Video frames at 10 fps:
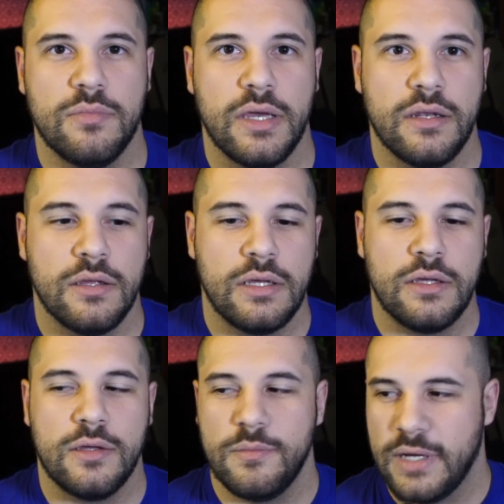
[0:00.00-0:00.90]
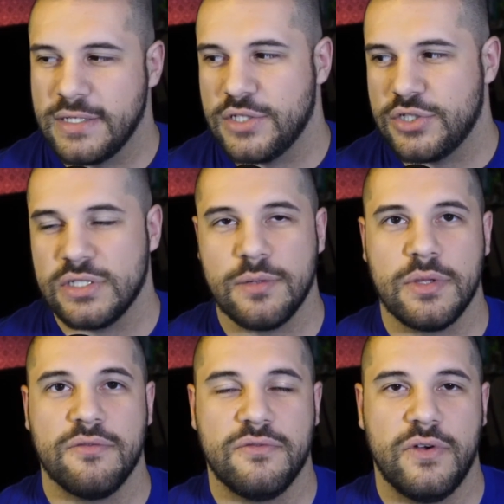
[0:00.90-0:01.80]
but because it's just
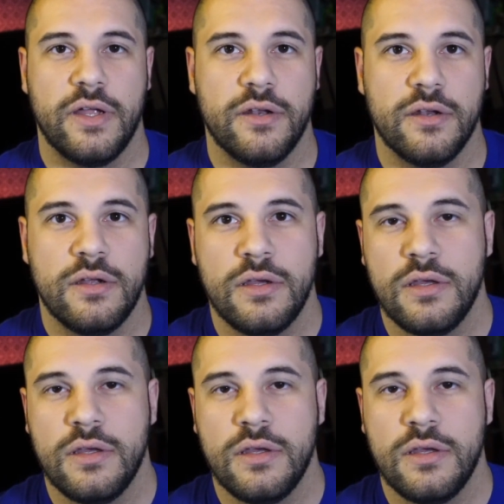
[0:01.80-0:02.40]
something fun